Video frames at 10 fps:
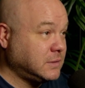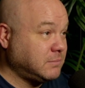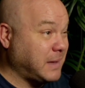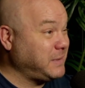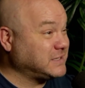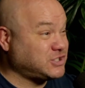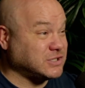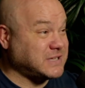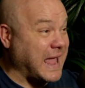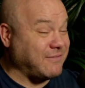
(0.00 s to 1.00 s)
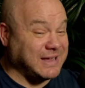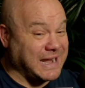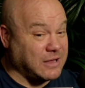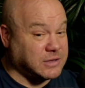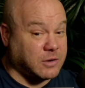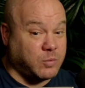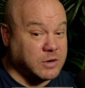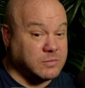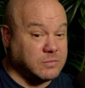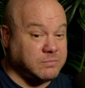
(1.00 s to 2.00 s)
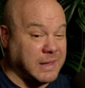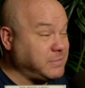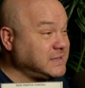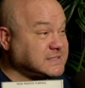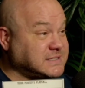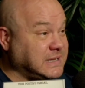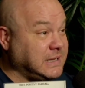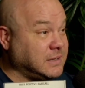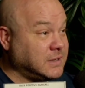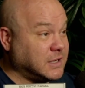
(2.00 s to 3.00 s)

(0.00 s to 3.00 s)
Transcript: Maybe it's just having it out there where maybe you see